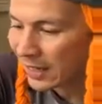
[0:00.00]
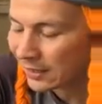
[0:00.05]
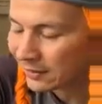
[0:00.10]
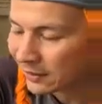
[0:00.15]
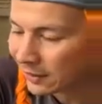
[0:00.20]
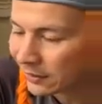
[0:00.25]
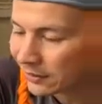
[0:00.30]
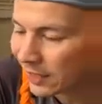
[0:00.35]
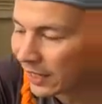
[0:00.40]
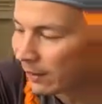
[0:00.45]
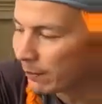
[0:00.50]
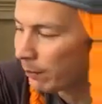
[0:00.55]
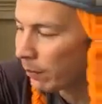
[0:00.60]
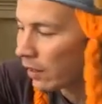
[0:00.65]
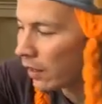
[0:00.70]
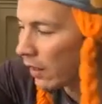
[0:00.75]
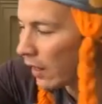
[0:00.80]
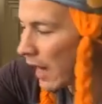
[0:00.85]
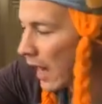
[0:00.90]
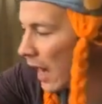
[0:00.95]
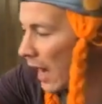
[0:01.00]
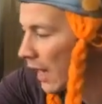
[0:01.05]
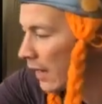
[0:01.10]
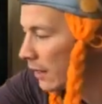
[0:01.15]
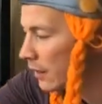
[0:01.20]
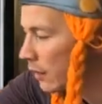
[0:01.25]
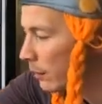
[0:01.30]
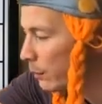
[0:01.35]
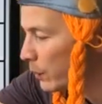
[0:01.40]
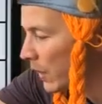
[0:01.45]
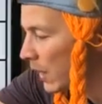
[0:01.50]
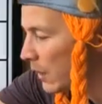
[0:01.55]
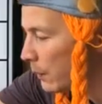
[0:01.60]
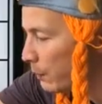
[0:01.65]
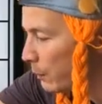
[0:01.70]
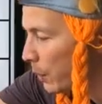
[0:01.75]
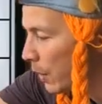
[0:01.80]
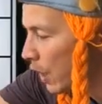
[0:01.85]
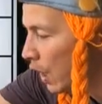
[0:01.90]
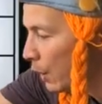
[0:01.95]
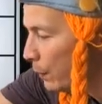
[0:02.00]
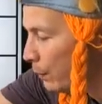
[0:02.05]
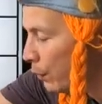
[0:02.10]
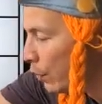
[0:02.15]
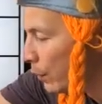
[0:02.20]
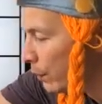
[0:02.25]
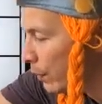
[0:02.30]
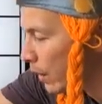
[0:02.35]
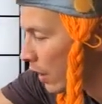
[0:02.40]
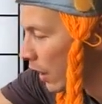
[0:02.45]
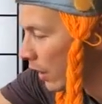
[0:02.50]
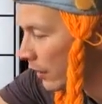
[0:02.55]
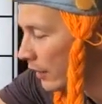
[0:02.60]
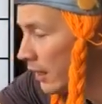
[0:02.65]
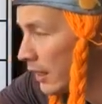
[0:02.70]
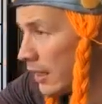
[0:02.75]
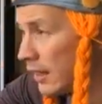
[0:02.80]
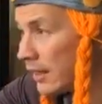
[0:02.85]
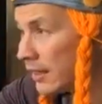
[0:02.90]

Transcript: It's a 10 block and the big purple block.